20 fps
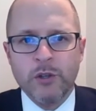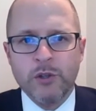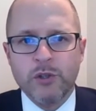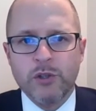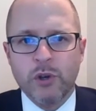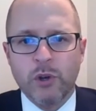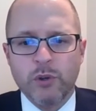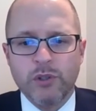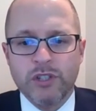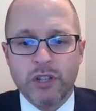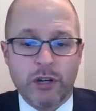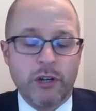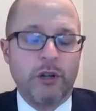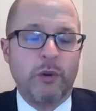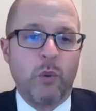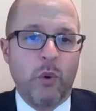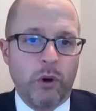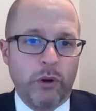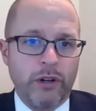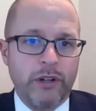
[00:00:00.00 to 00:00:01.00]
So
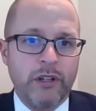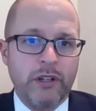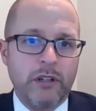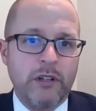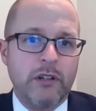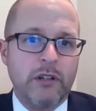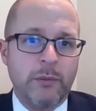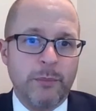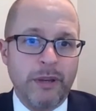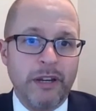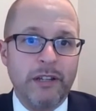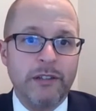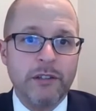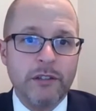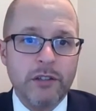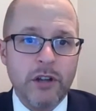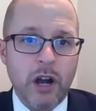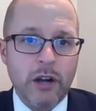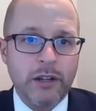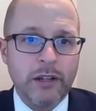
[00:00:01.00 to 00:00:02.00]
Senator Warren committed
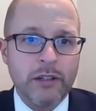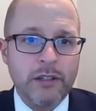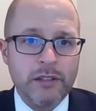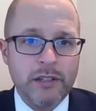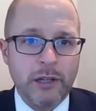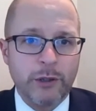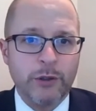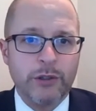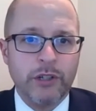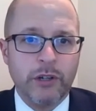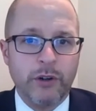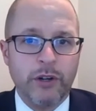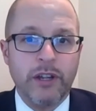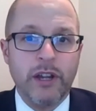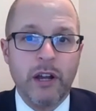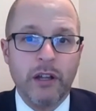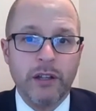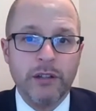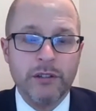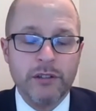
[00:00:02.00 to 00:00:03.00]
to talking to Secretary
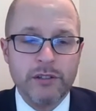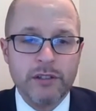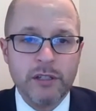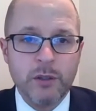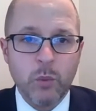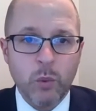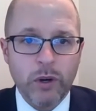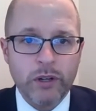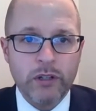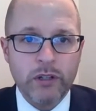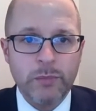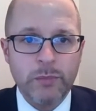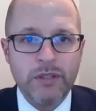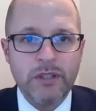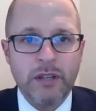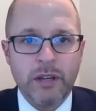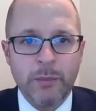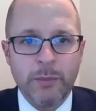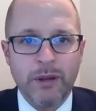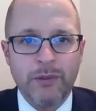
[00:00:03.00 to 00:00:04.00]
Yellen to see what could be
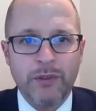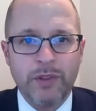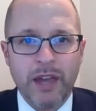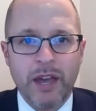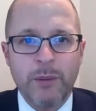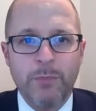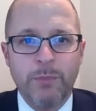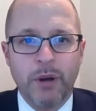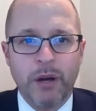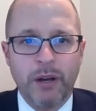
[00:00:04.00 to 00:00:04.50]
done about that.